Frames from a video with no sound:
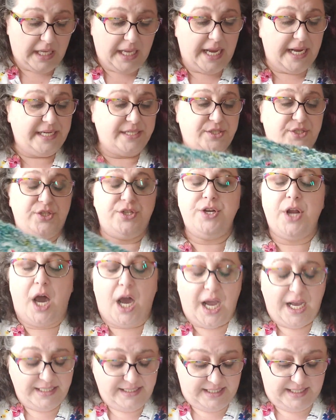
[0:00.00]
It is
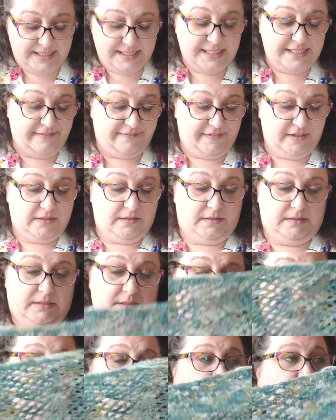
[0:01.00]
not
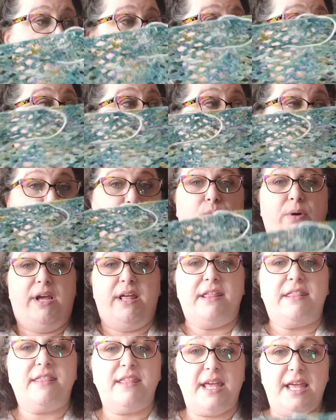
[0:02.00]
difficult to work
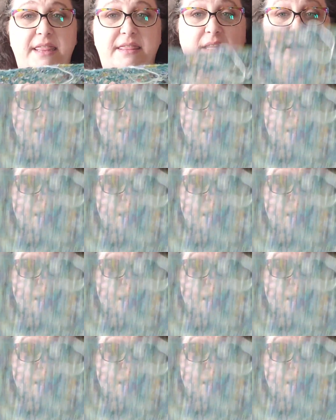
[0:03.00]
with in